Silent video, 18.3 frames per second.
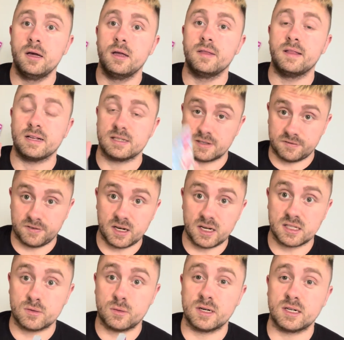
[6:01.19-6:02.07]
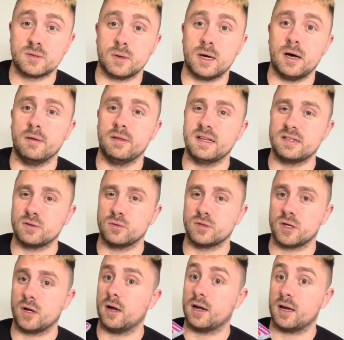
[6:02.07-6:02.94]
There's the first one as well. There's
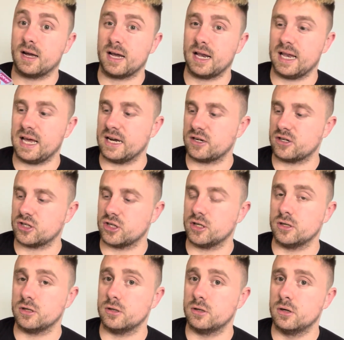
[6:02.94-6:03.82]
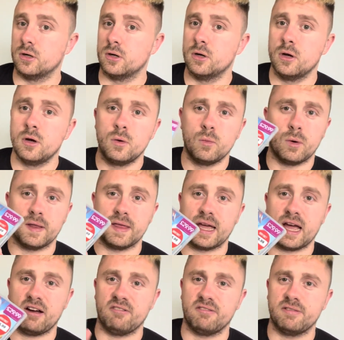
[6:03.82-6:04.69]
also like a collection where they
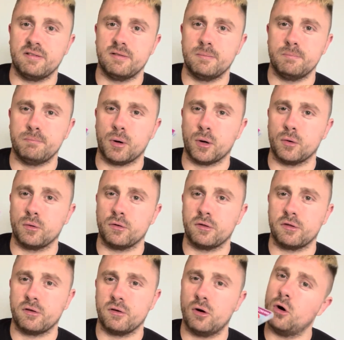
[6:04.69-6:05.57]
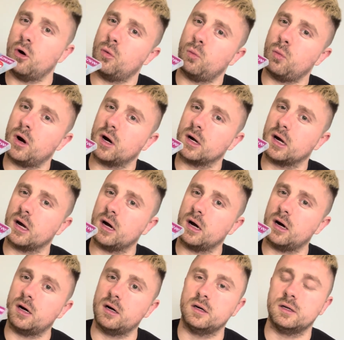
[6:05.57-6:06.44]
have both on one
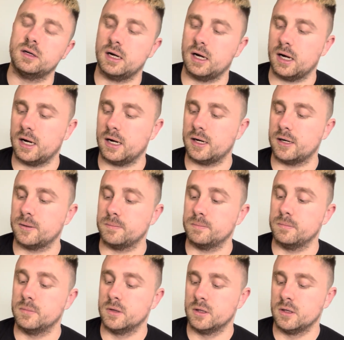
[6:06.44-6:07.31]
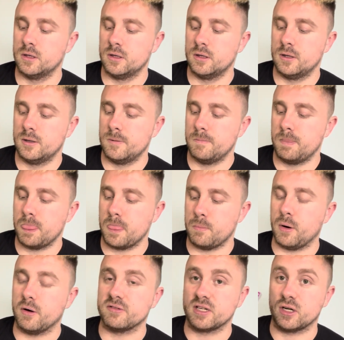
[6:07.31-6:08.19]
cart.
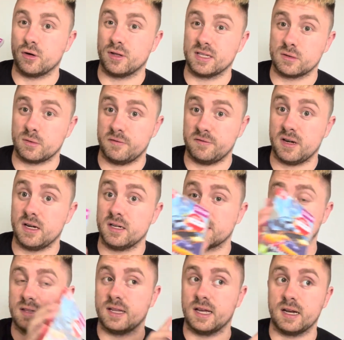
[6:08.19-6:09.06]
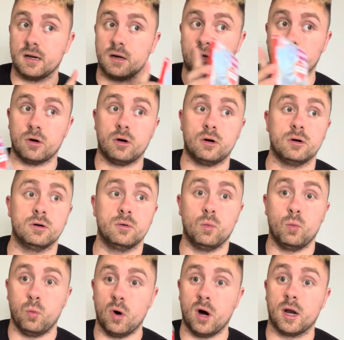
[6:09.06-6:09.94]
But obviously I got this one first, and then I got
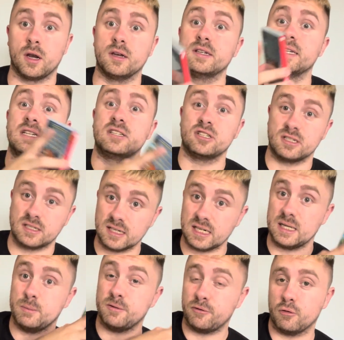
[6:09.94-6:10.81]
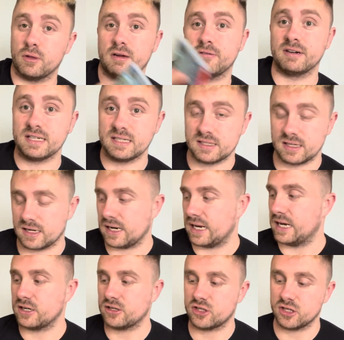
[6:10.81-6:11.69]
one digitally before they released the
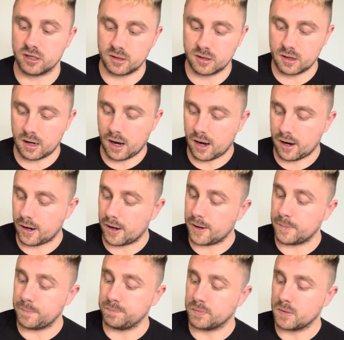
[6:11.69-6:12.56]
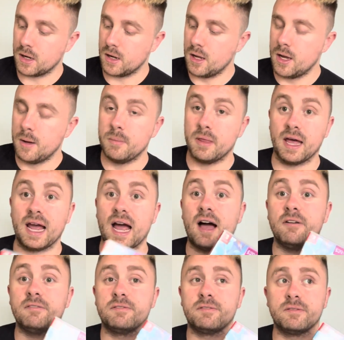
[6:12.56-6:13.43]
collection. But they
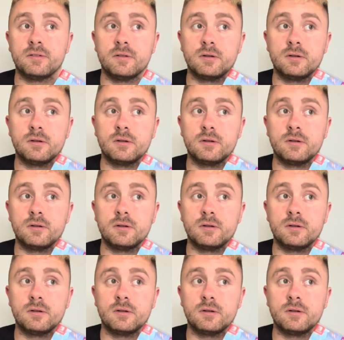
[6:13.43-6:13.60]
have